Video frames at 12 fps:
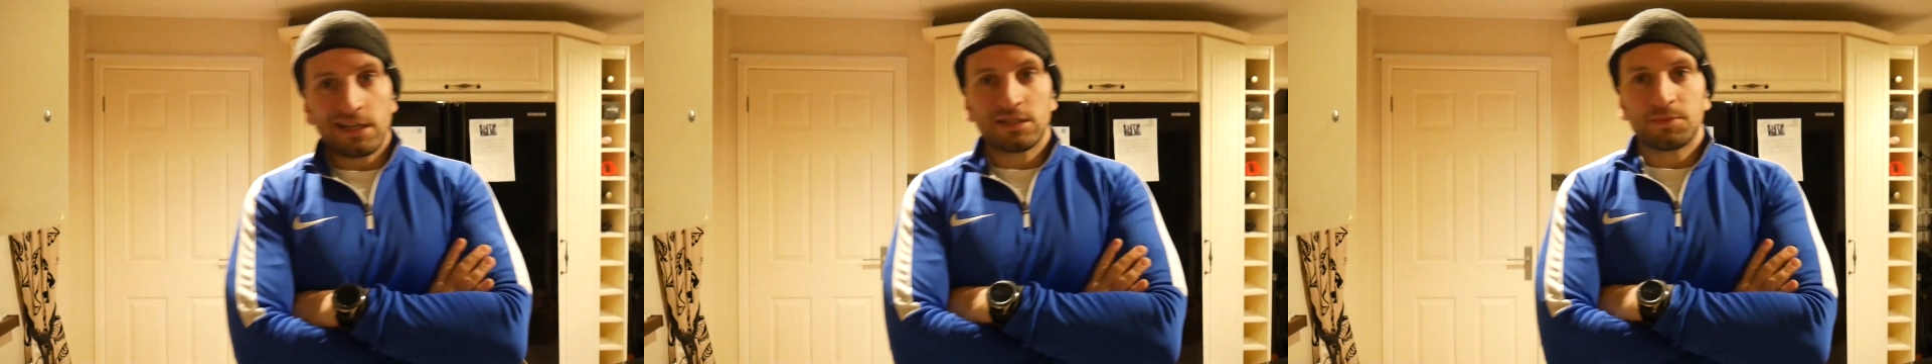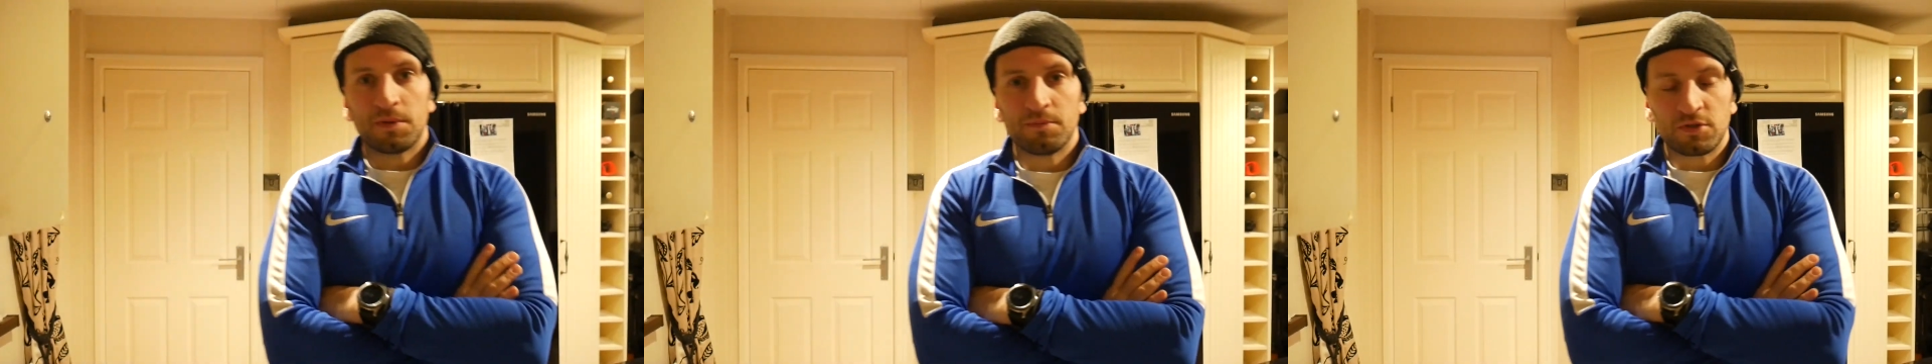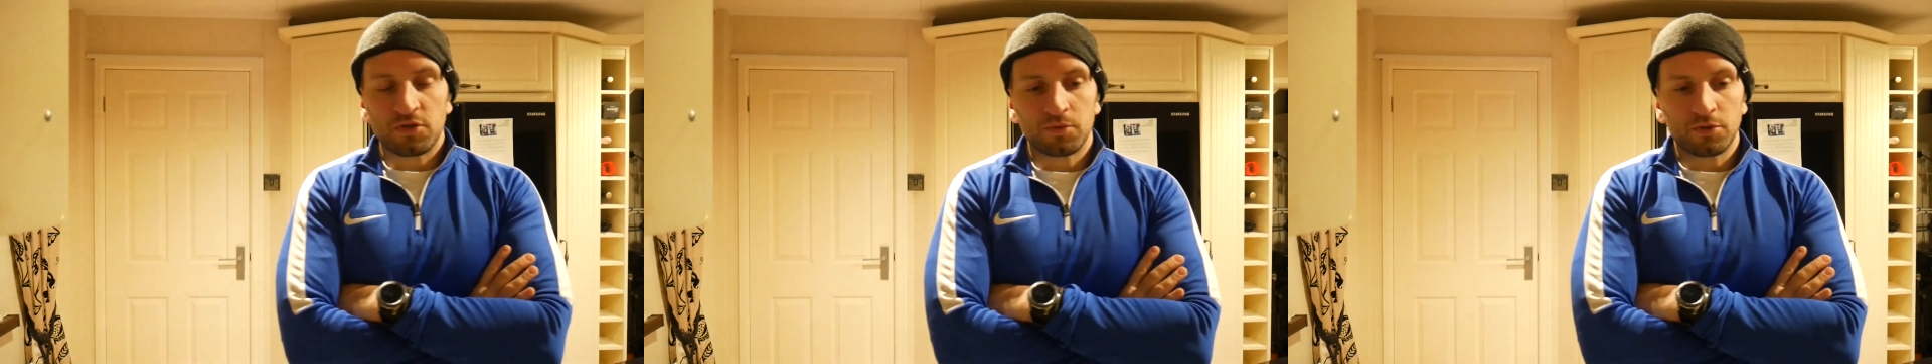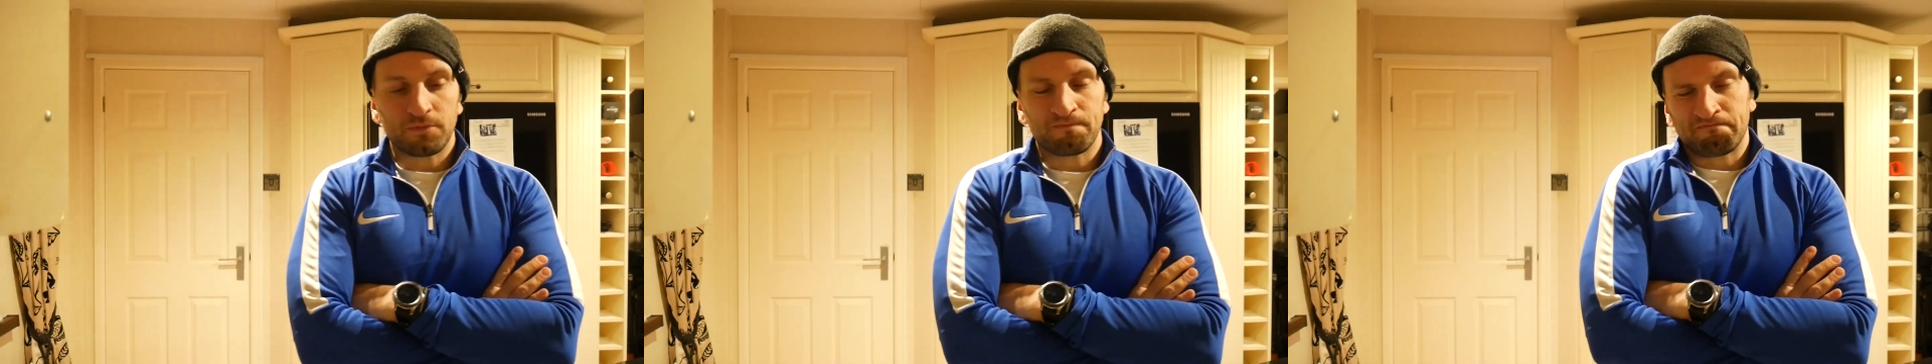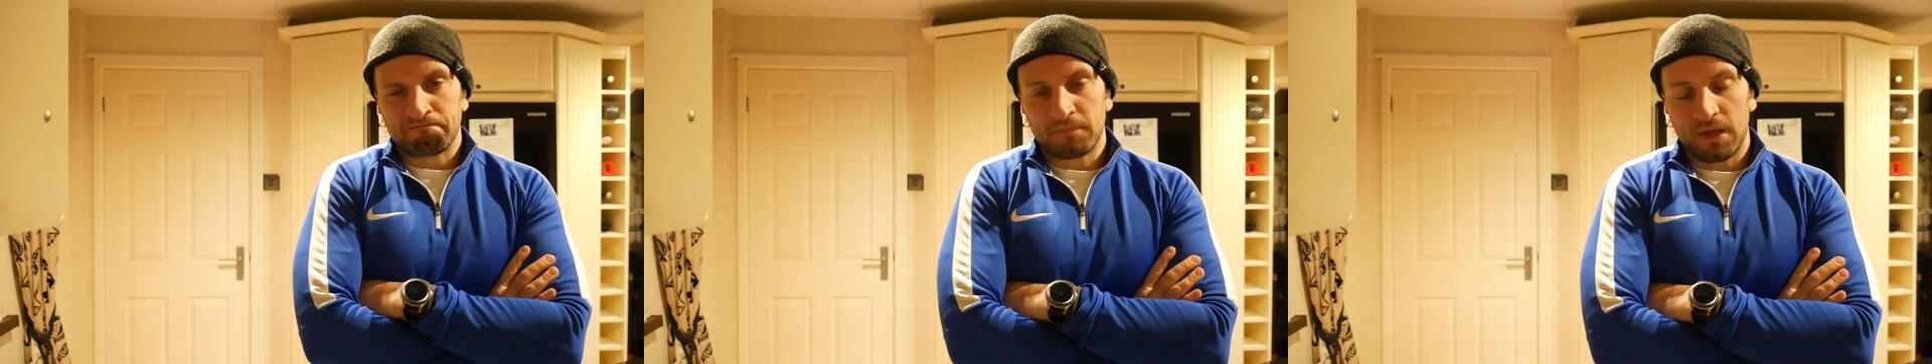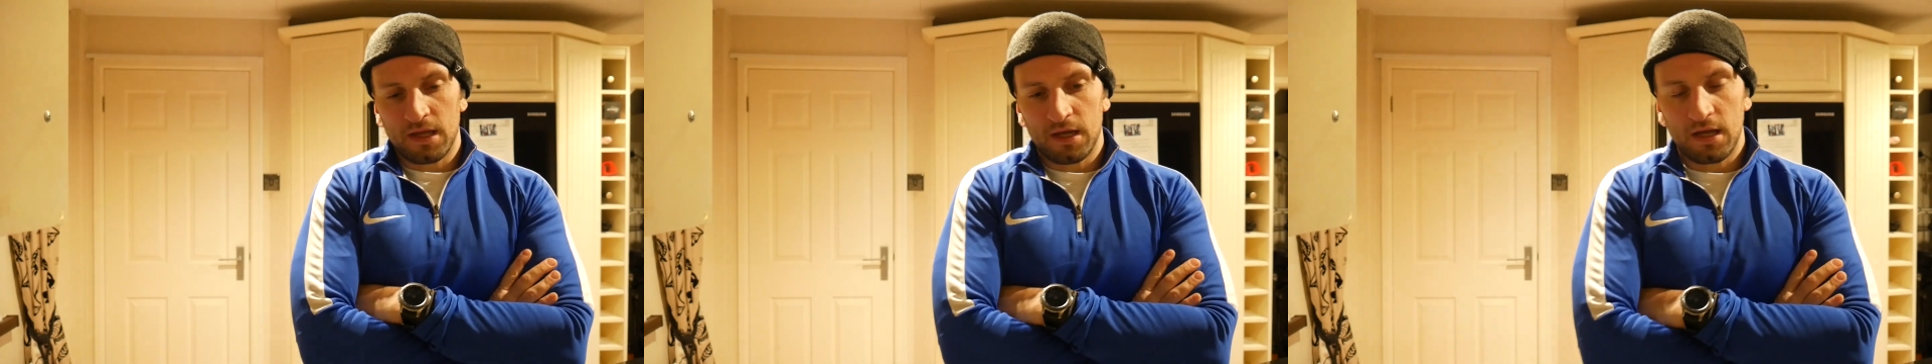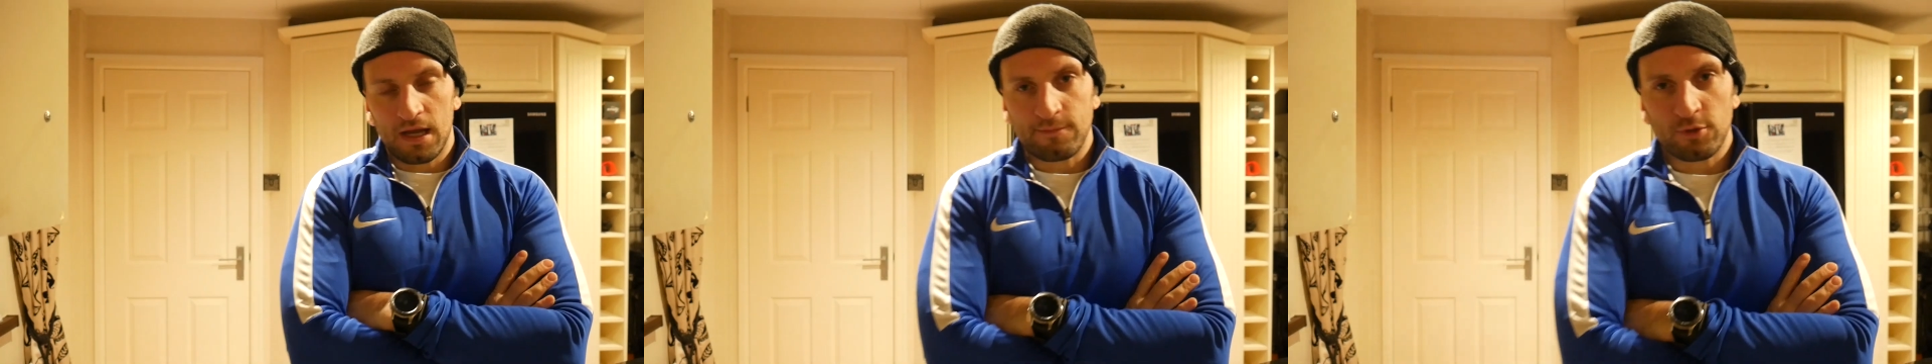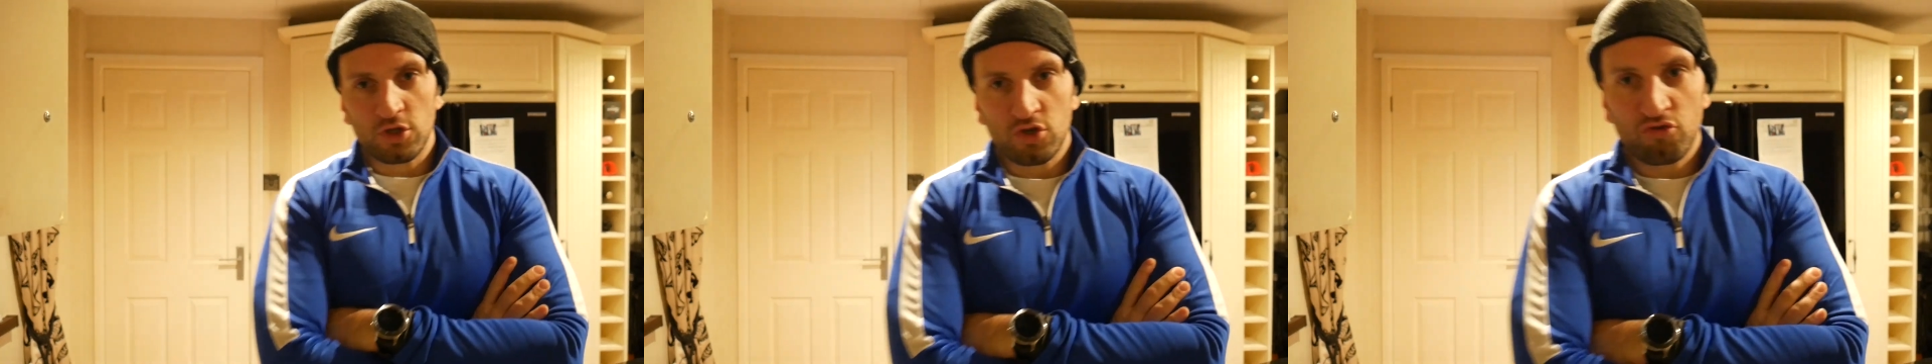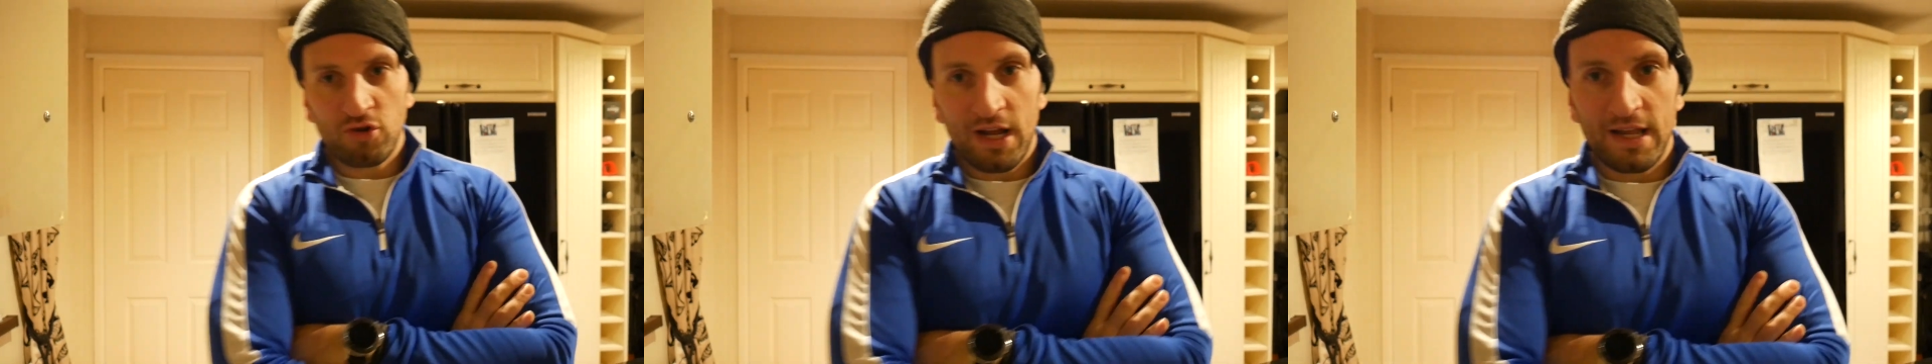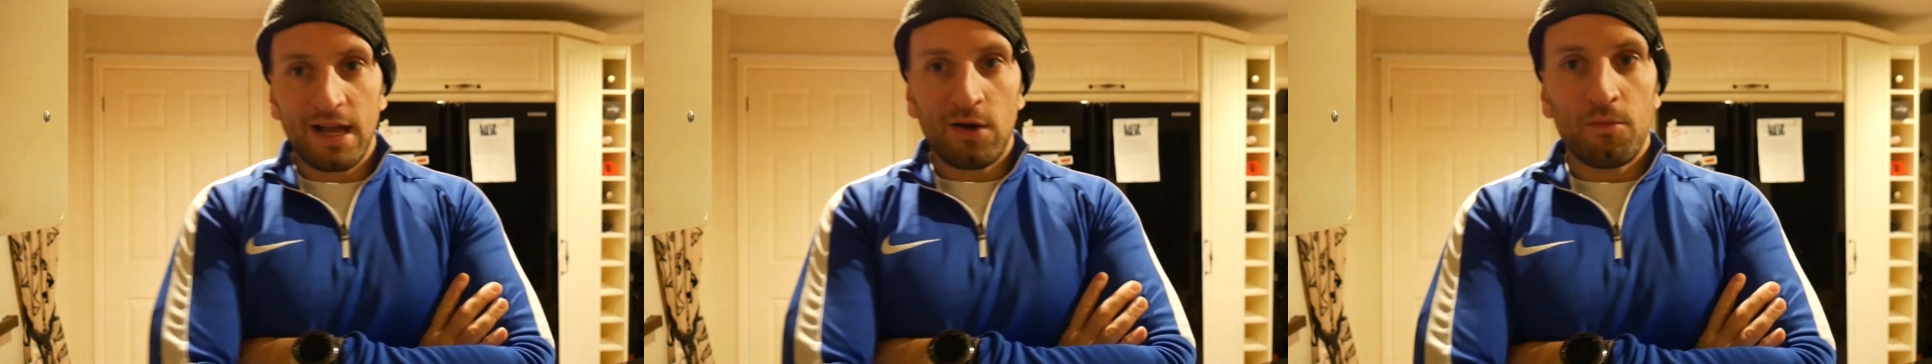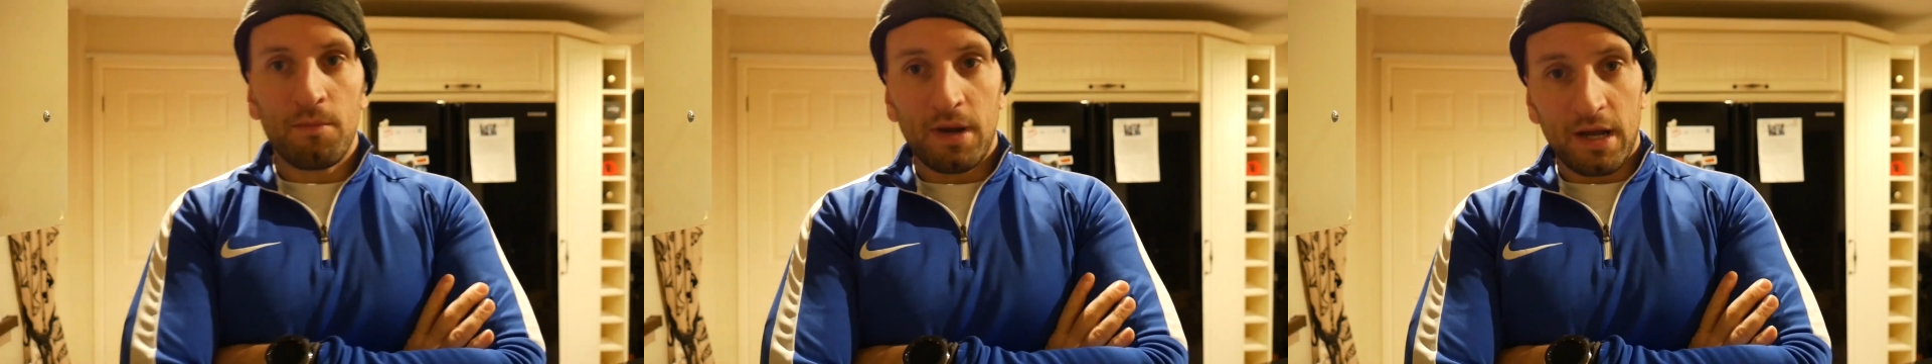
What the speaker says: it's a bit miserable. I'm going to try out